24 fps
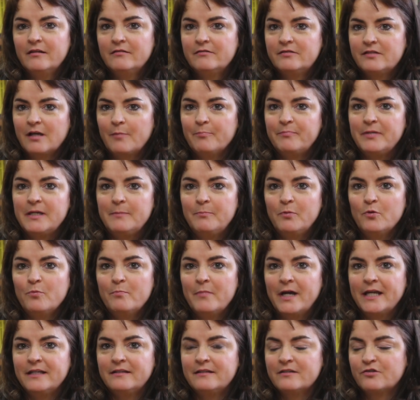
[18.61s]
some people
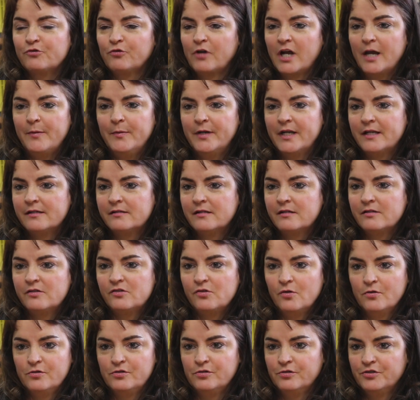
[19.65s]
might describe it as a
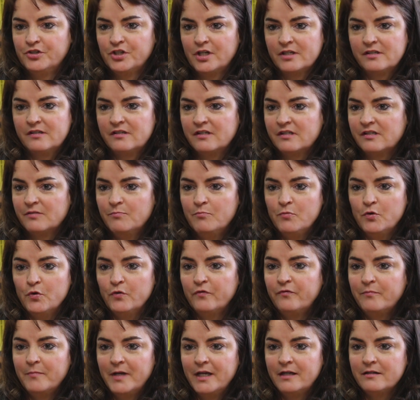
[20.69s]
social justice
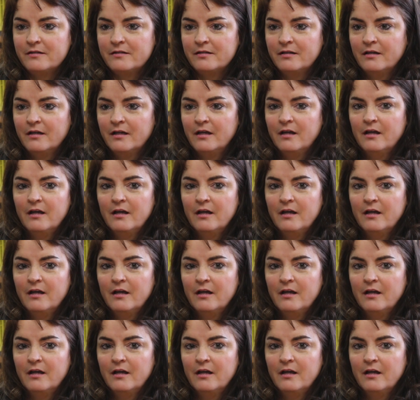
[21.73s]
movement.